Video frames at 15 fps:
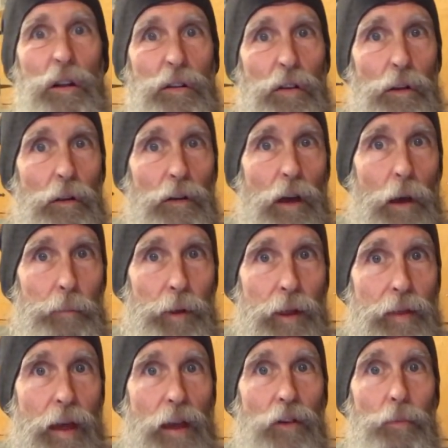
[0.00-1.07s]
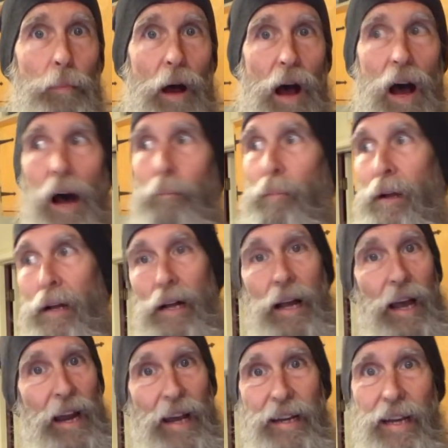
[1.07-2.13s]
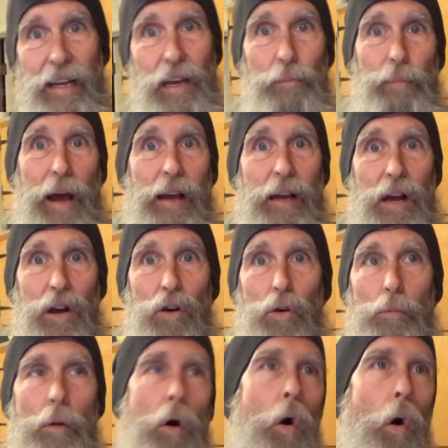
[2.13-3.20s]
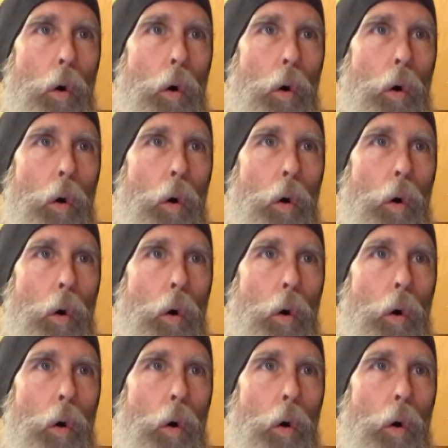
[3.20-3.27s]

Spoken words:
until a couple of things pop, and I can get back home,